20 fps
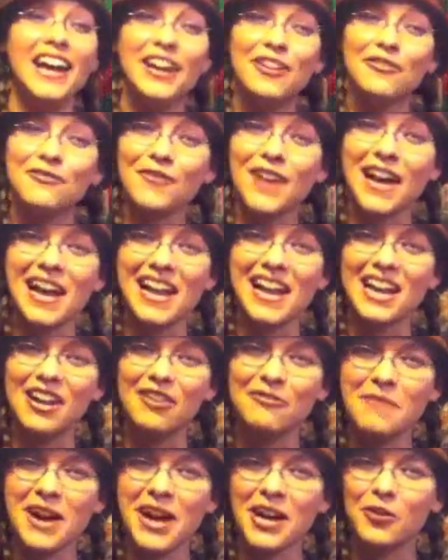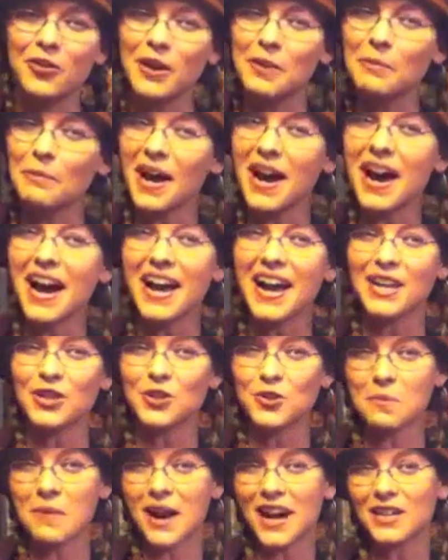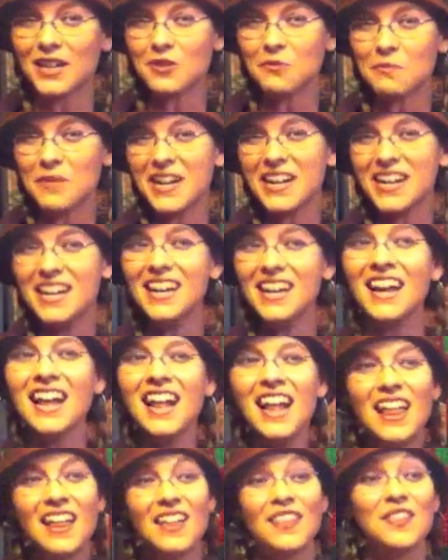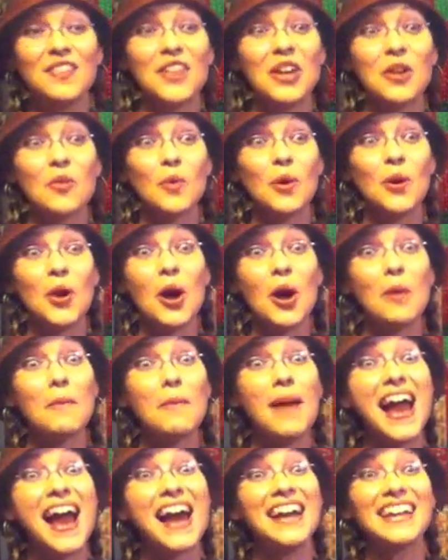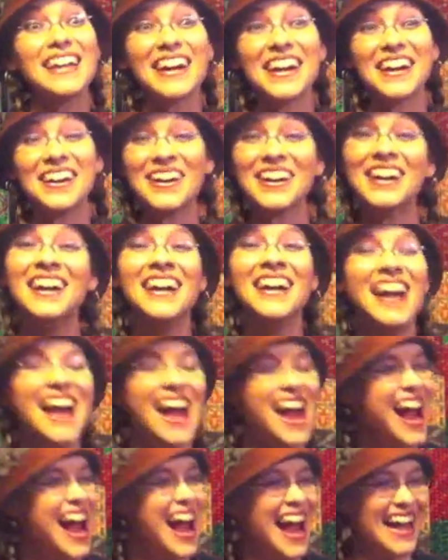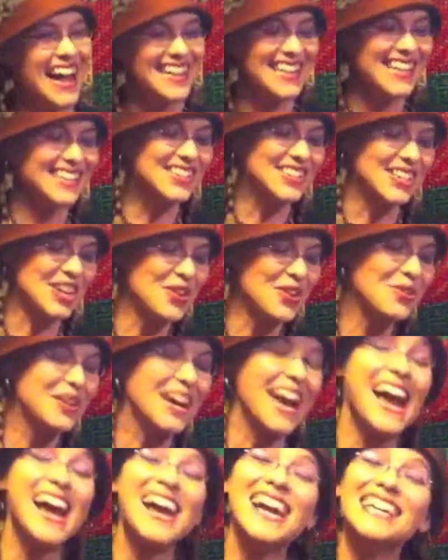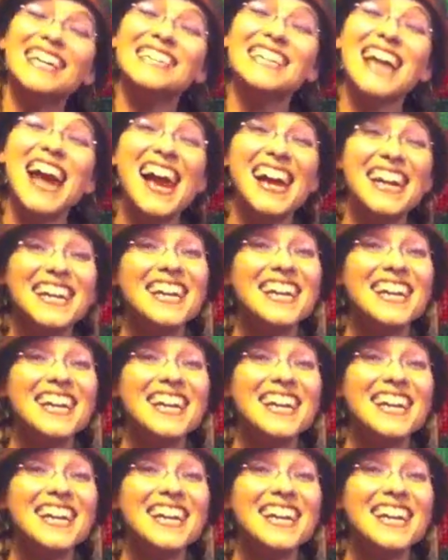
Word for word: If I leave my grin behind, remind me that we're all mad here, and it's okay. Yeah,